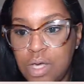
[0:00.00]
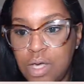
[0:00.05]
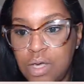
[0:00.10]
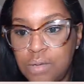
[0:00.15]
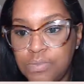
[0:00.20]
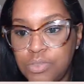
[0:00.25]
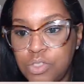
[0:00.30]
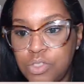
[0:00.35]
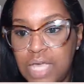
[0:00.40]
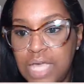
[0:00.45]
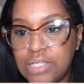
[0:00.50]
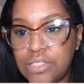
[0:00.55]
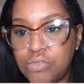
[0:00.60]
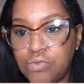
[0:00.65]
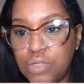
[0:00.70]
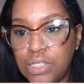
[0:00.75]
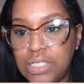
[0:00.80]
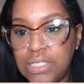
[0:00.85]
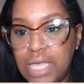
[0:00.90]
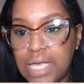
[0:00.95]
So
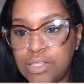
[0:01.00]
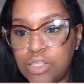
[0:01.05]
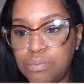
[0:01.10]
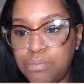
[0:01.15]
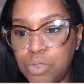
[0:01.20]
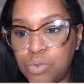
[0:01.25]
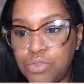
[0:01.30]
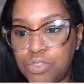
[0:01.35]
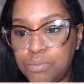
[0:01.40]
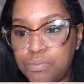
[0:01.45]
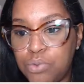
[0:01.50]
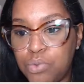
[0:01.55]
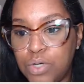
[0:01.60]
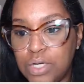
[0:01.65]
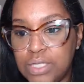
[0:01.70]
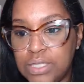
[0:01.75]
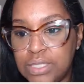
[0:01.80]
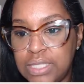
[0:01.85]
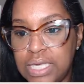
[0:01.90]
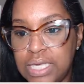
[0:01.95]
that's really, like, the most
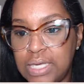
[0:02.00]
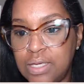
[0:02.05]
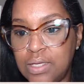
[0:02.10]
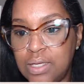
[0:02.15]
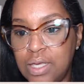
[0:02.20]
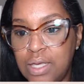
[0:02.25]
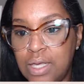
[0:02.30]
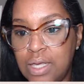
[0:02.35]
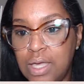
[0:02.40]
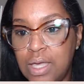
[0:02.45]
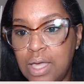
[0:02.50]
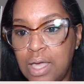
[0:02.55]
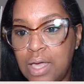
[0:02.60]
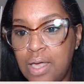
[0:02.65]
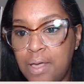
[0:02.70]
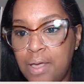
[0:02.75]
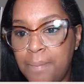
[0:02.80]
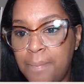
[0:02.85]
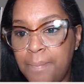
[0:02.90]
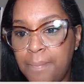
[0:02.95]
important thing.
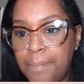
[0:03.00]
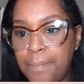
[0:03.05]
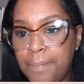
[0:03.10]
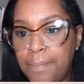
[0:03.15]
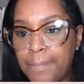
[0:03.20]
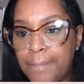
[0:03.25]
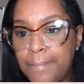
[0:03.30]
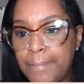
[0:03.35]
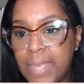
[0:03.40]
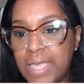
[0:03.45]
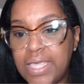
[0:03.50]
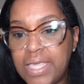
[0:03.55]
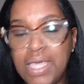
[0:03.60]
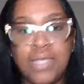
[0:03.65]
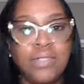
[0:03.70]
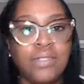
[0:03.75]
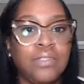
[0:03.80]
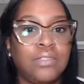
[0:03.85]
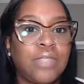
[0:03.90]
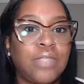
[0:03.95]

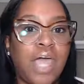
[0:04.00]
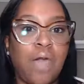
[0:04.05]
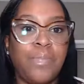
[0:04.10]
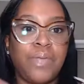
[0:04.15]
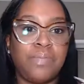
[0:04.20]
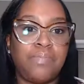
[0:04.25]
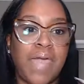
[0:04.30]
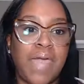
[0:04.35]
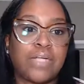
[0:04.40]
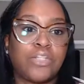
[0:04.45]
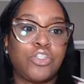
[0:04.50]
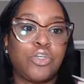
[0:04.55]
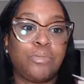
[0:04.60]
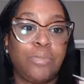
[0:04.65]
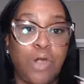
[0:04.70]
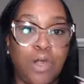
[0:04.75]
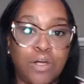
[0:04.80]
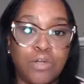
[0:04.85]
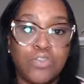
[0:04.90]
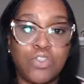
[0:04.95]
Again, I'll be back
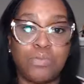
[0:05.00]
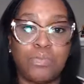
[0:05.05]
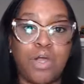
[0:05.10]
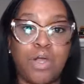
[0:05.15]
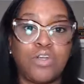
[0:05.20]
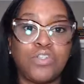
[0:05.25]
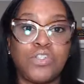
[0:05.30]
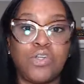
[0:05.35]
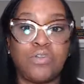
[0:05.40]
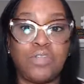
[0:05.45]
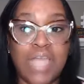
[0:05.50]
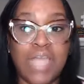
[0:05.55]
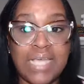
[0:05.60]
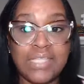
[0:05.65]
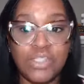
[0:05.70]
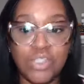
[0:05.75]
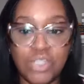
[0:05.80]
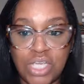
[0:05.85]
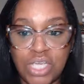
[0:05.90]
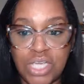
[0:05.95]
tomorrow. Tomorrow's our
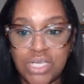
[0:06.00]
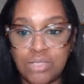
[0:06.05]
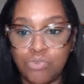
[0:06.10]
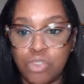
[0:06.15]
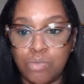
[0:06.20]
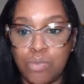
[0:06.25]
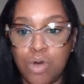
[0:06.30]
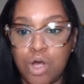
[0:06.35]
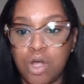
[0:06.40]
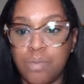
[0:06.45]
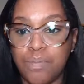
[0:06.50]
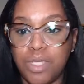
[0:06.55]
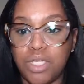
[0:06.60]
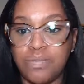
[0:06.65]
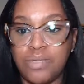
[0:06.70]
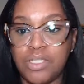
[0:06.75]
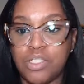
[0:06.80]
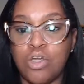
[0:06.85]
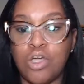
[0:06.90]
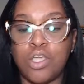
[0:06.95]
last day. Tomorrow, I'm going
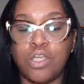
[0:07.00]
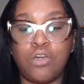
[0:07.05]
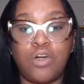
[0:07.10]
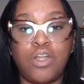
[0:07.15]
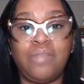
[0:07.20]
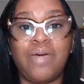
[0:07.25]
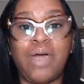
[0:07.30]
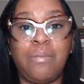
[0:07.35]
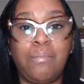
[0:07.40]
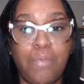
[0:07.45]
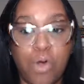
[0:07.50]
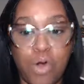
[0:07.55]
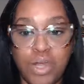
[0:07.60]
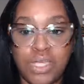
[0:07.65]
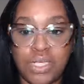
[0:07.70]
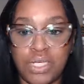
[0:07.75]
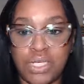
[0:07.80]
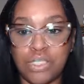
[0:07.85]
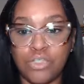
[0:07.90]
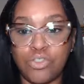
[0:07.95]
to be talking all about
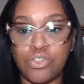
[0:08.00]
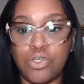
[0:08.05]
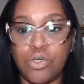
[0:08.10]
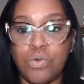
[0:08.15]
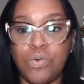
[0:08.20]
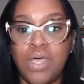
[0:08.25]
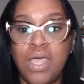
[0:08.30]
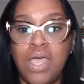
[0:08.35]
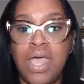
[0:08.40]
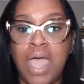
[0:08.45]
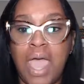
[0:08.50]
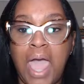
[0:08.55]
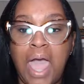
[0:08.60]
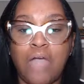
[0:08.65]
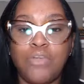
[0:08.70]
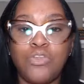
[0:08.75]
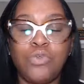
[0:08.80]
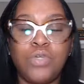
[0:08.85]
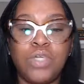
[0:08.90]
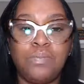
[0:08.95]
marketing. So
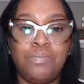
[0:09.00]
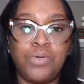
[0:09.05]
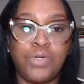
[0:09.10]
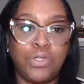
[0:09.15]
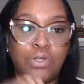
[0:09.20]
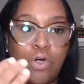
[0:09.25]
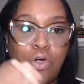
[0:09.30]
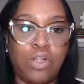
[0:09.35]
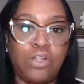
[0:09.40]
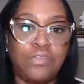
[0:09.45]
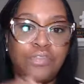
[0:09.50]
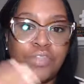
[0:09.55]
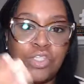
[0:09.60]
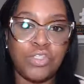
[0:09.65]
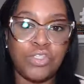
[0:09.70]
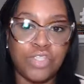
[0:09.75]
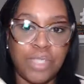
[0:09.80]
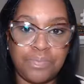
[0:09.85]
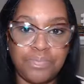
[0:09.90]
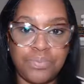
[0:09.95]
how you can put all of
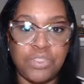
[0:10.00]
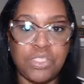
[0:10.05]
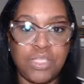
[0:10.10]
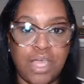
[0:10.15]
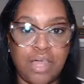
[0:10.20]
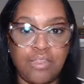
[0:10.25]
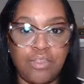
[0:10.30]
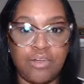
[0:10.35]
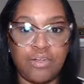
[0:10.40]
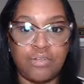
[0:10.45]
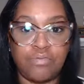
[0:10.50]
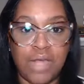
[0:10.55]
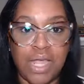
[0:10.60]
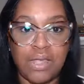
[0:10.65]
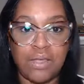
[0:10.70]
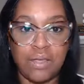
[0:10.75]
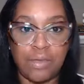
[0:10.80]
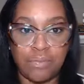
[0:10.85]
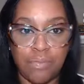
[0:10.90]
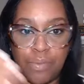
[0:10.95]
these steps together,
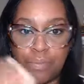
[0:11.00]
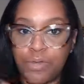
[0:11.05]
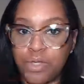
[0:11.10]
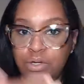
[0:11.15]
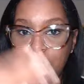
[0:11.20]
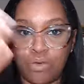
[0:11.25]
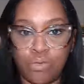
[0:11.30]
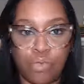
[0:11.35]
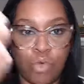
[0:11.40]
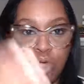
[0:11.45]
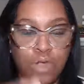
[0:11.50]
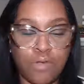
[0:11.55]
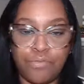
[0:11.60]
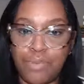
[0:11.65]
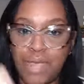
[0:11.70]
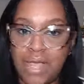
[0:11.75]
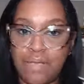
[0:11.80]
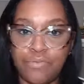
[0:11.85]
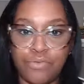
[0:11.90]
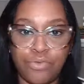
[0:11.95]
right? I'm going to
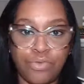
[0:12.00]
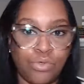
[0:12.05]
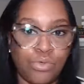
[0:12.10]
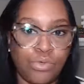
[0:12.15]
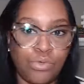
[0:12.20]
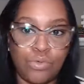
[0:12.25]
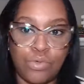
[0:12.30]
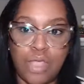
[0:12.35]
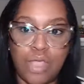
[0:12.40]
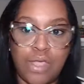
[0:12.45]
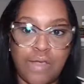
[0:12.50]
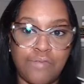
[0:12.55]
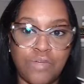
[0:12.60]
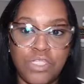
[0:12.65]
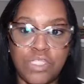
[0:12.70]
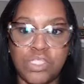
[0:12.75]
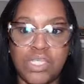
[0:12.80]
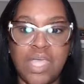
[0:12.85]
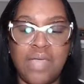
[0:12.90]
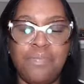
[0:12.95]
walk back through
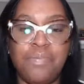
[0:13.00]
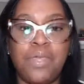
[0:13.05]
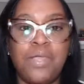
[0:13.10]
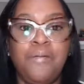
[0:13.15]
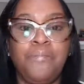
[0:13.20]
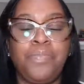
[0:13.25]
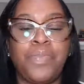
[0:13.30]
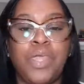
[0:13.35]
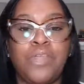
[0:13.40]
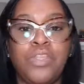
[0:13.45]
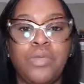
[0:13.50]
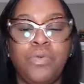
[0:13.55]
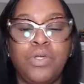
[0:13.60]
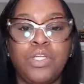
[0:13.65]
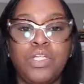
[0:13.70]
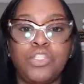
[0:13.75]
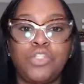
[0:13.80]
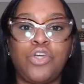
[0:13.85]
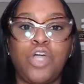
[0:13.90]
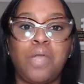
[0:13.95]
every step, and then we're
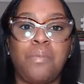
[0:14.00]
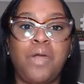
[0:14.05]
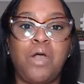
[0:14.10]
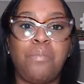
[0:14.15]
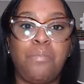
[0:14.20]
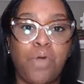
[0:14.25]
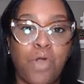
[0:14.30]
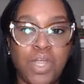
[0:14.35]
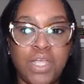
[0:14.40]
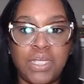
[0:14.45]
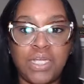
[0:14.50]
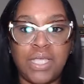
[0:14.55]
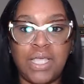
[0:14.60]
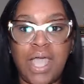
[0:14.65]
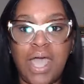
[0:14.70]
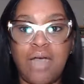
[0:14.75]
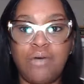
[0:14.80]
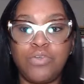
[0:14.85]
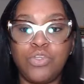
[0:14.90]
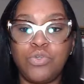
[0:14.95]
going to talk about marketing,
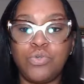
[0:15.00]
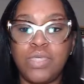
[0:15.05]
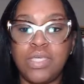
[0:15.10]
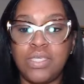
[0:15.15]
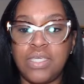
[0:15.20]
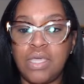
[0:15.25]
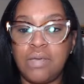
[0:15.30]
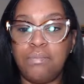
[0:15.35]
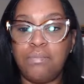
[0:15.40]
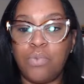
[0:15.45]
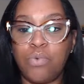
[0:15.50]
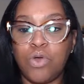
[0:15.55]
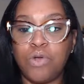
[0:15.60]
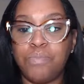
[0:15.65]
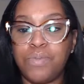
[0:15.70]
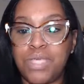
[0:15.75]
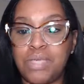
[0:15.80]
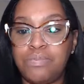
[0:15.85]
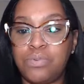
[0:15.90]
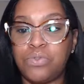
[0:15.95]
how you can get
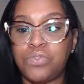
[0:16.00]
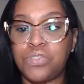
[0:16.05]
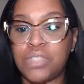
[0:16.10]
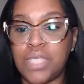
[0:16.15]
more people